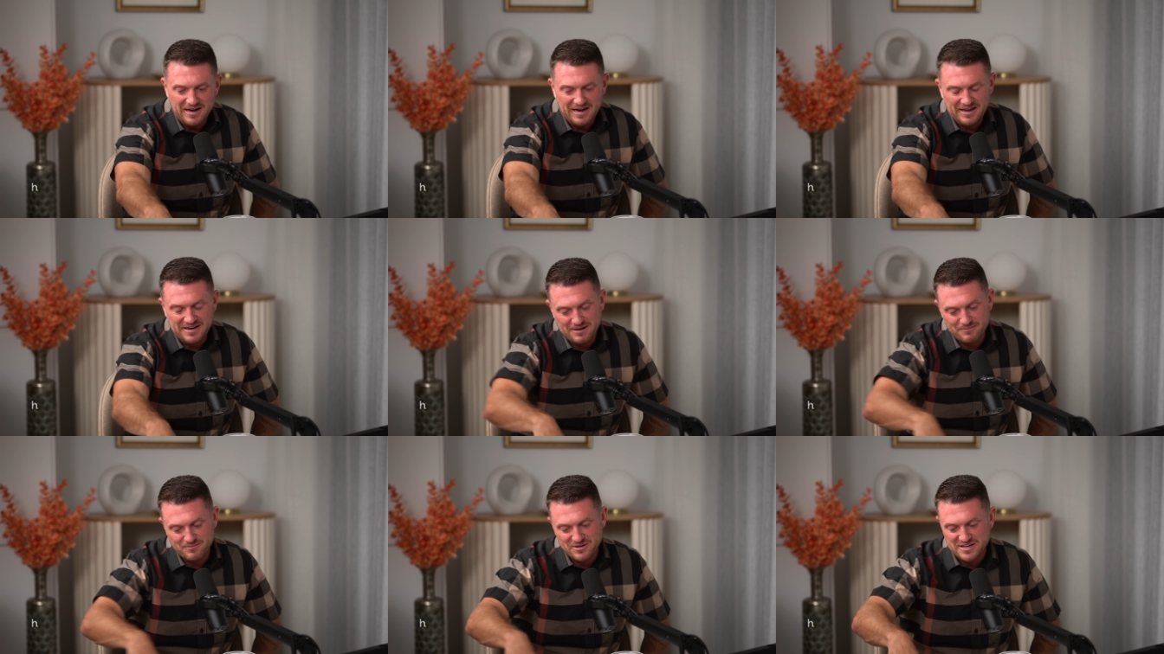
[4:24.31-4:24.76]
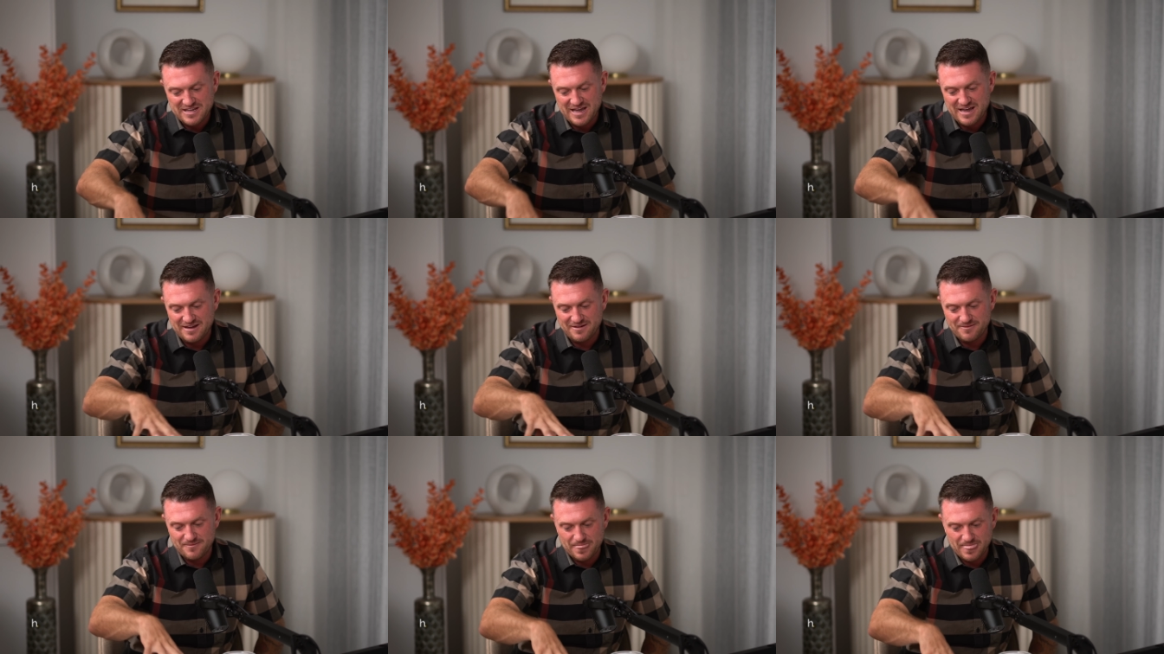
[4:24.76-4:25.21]
And then we
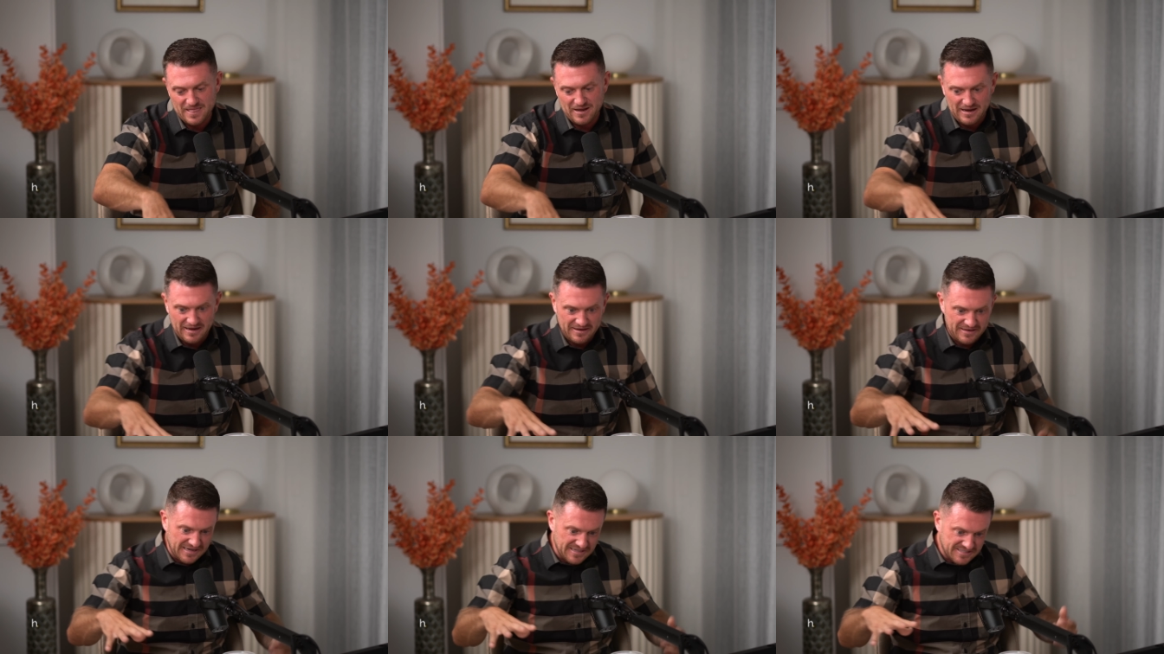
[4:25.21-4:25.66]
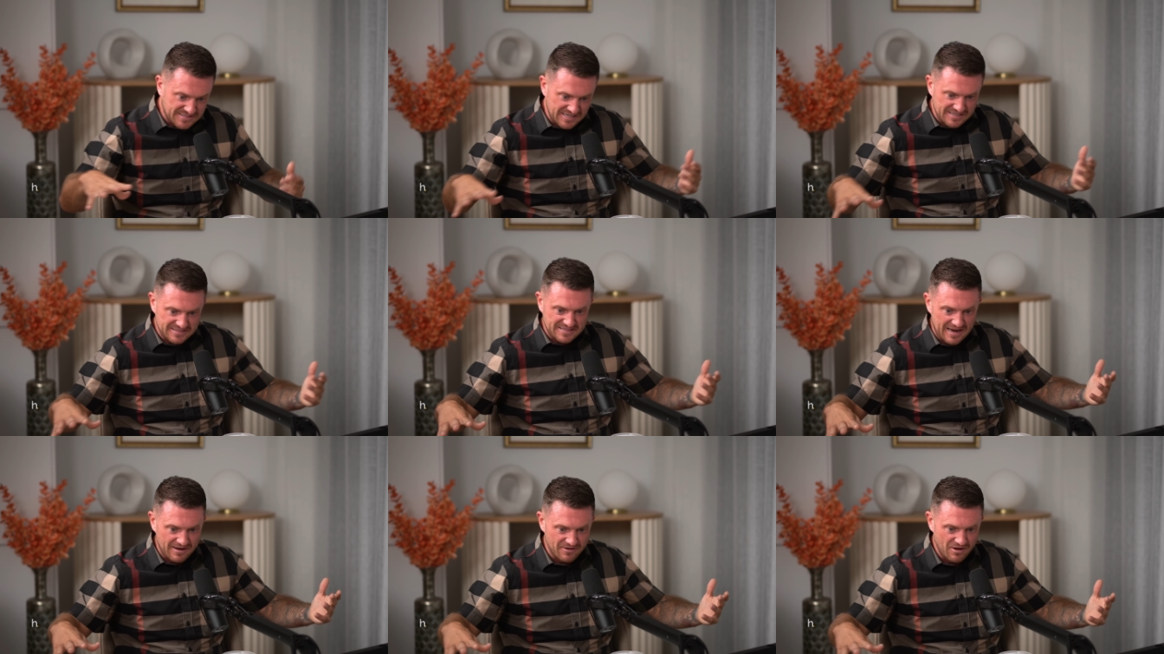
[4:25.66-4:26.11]
get, and they
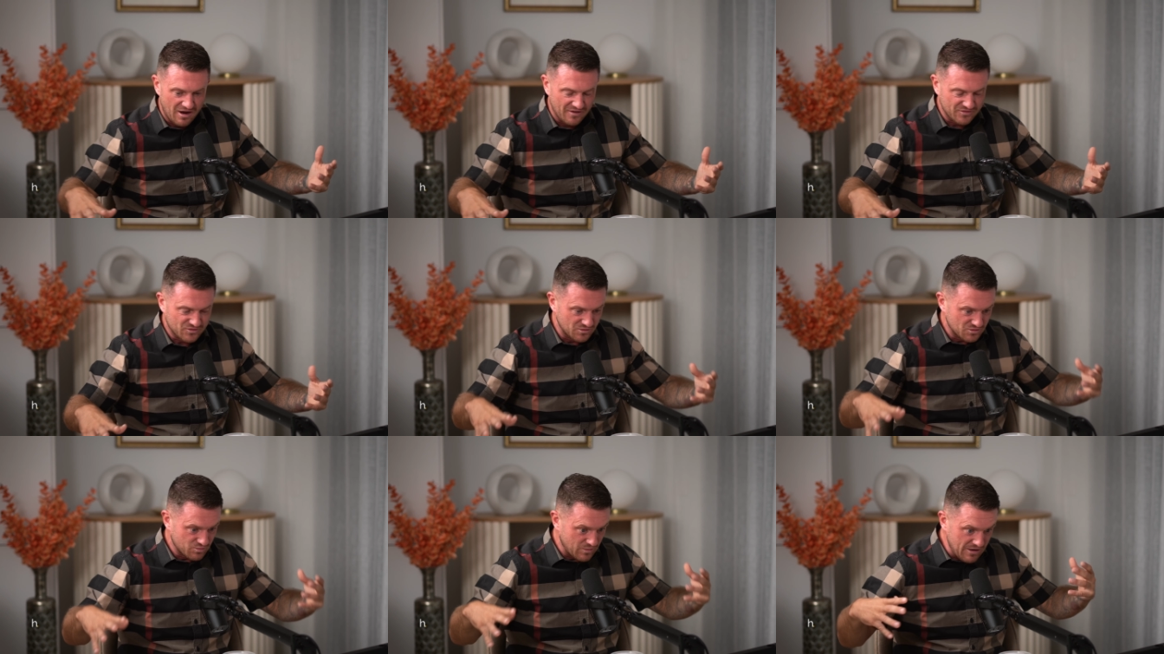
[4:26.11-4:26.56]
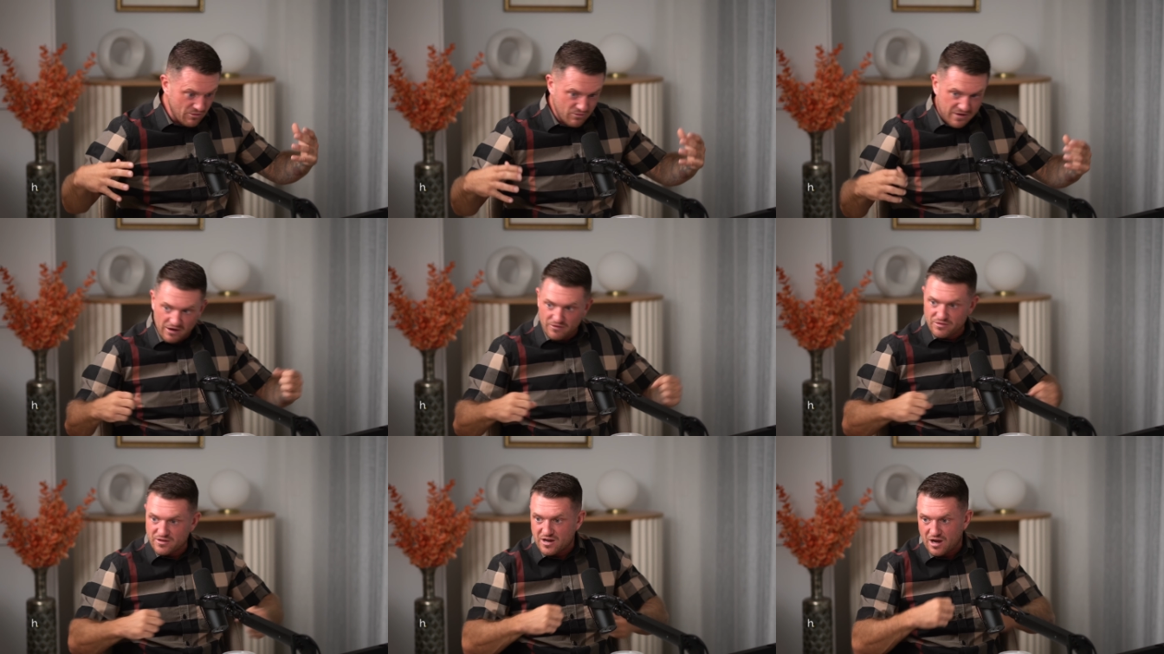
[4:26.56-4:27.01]
sit down afterwards. We all
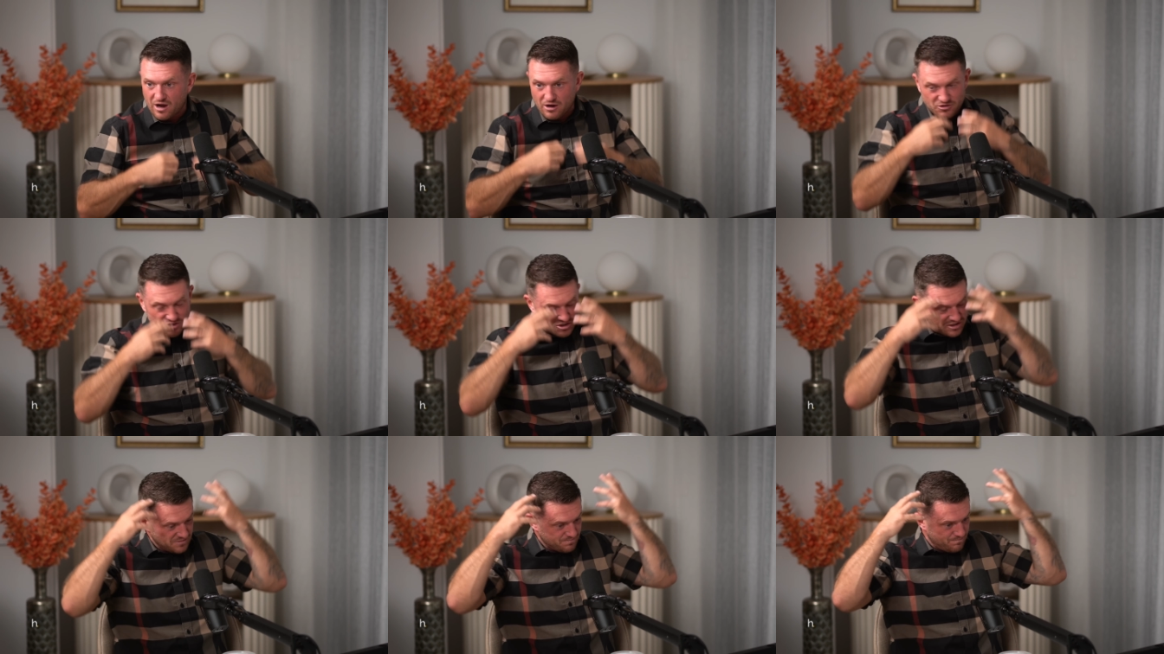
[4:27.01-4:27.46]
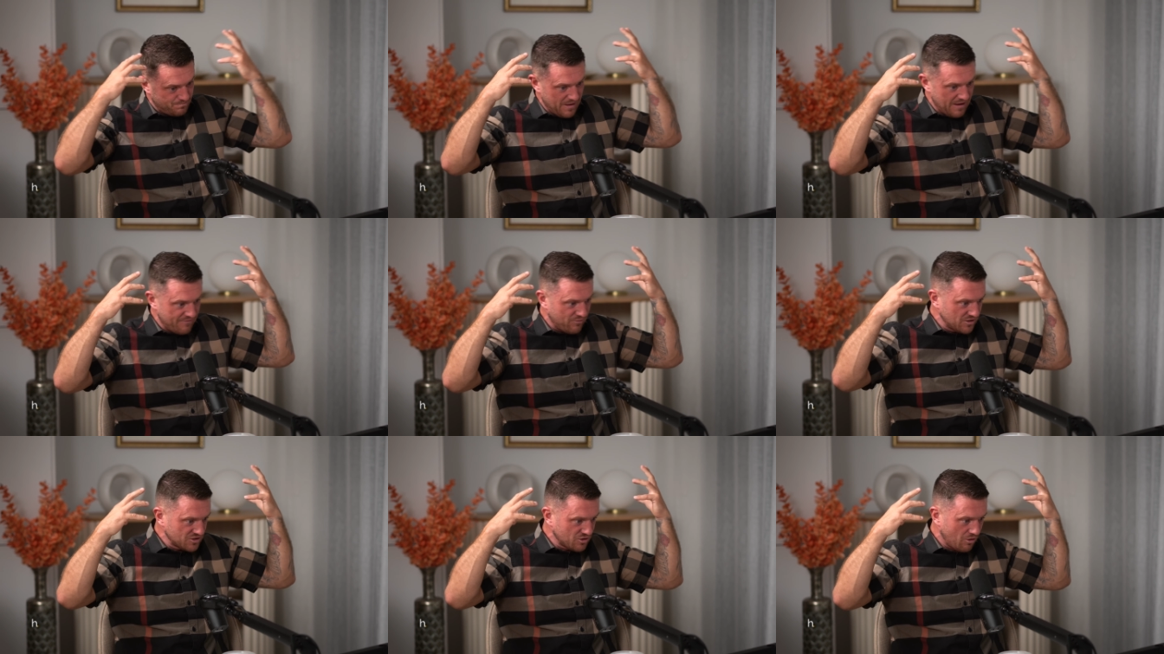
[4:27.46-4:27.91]
get on the coach.
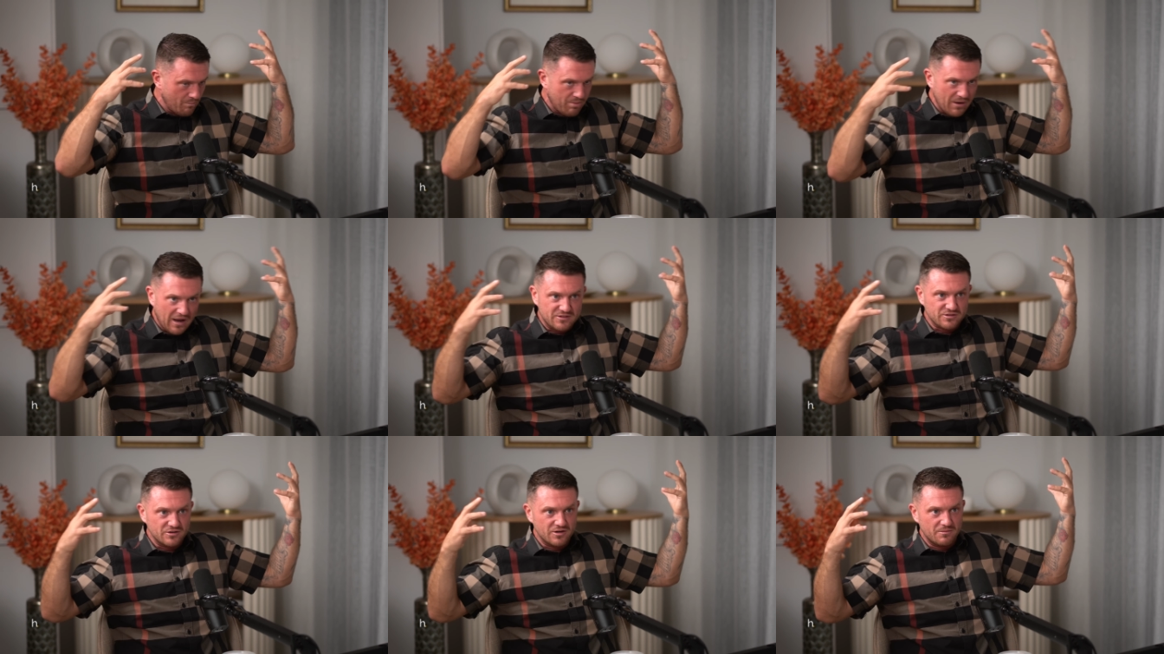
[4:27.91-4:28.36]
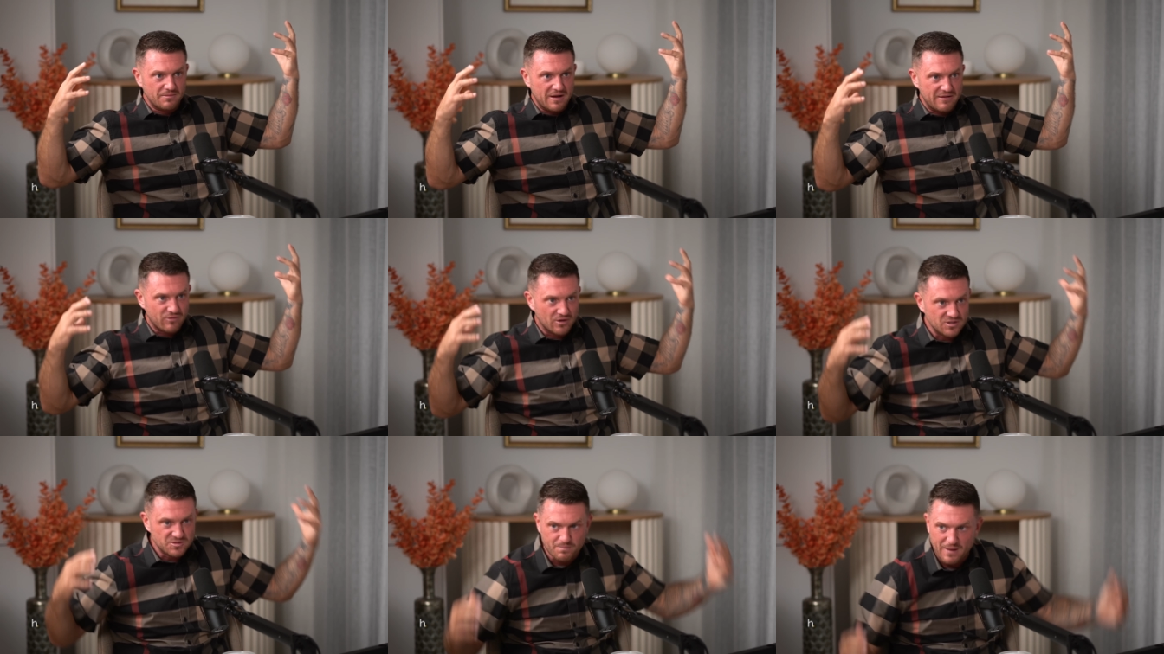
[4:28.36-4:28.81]
Everyone's got blood on them.
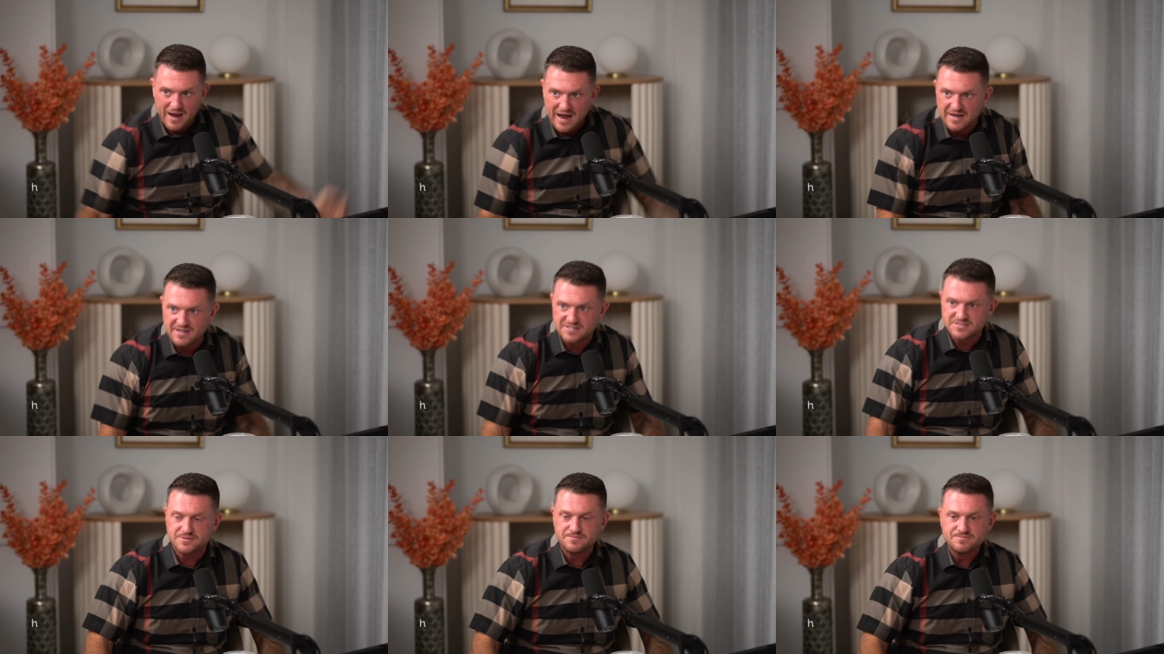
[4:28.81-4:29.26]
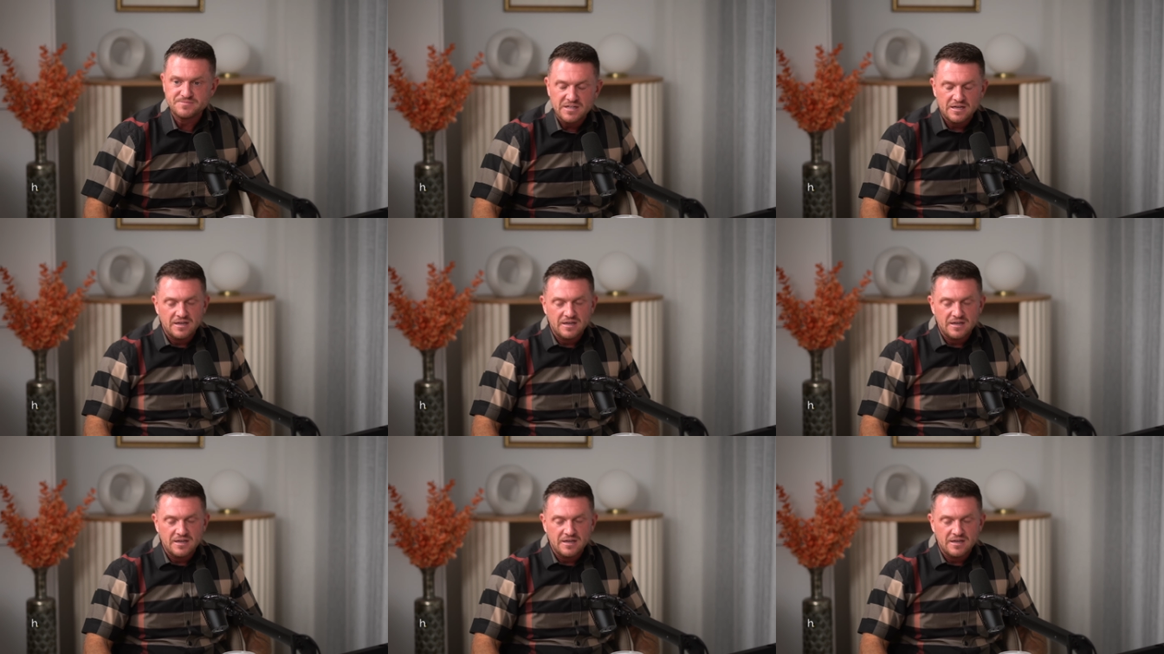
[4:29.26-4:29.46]
Everyone's battered.